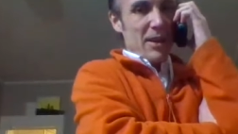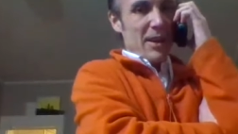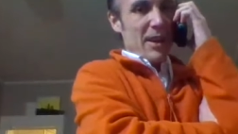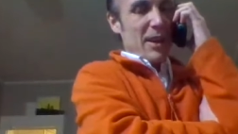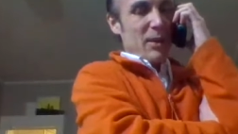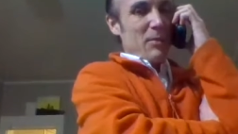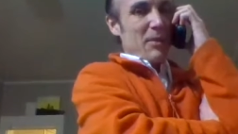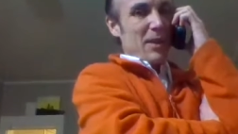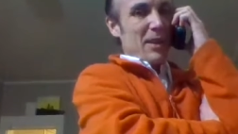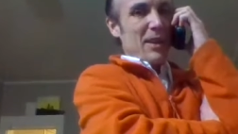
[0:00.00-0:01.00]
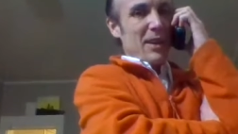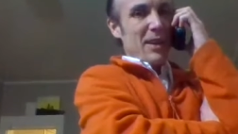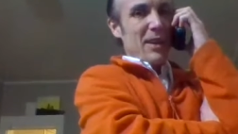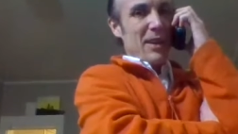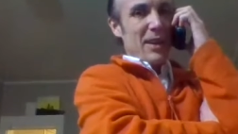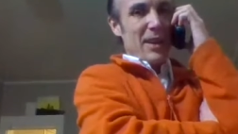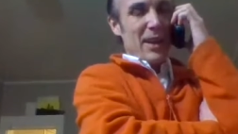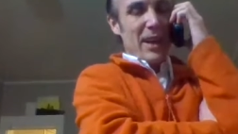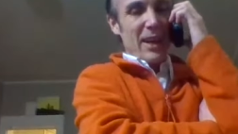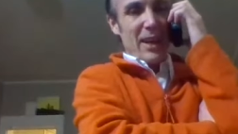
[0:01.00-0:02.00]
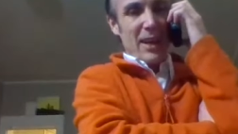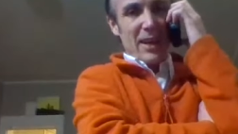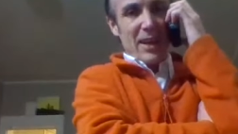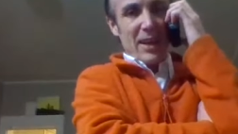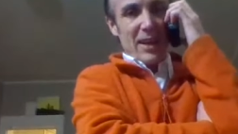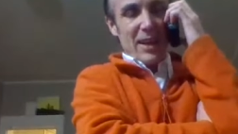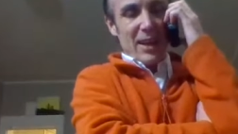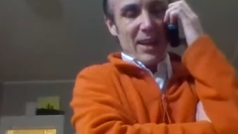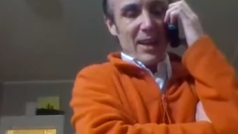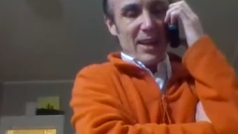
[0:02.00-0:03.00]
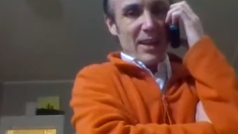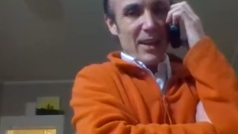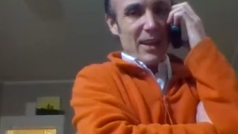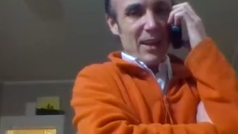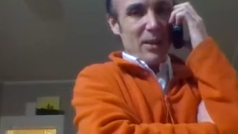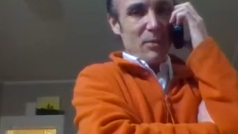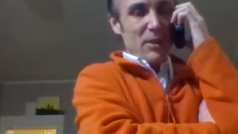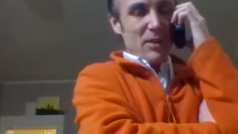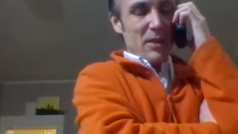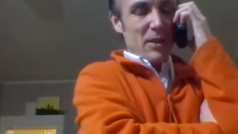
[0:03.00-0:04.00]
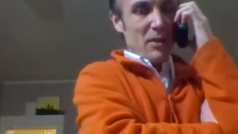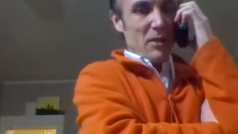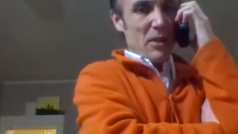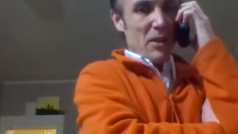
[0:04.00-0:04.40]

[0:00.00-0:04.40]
I, yeah, yeah, I'll be done.